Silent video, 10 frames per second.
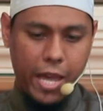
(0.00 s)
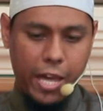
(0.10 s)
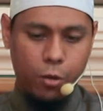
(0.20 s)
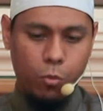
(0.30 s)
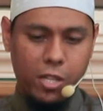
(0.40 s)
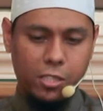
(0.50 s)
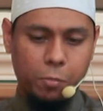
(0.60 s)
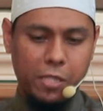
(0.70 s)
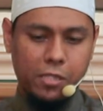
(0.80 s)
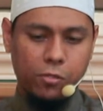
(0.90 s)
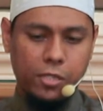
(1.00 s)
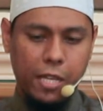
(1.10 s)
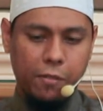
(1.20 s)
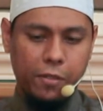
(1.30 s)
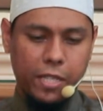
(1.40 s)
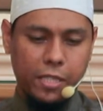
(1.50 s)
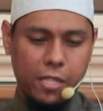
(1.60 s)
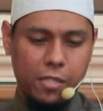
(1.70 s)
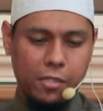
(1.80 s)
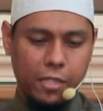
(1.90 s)
and one spits out saliva
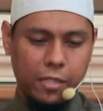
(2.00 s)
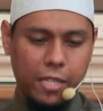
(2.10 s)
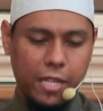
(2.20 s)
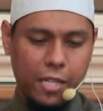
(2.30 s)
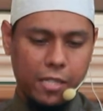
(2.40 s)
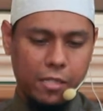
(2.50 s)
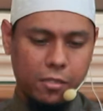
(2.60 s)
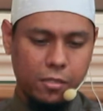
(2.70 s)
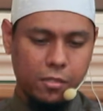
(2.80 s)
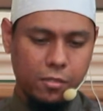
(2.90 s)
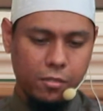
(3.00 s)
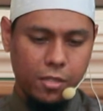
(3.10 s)
until it is clear and colorless,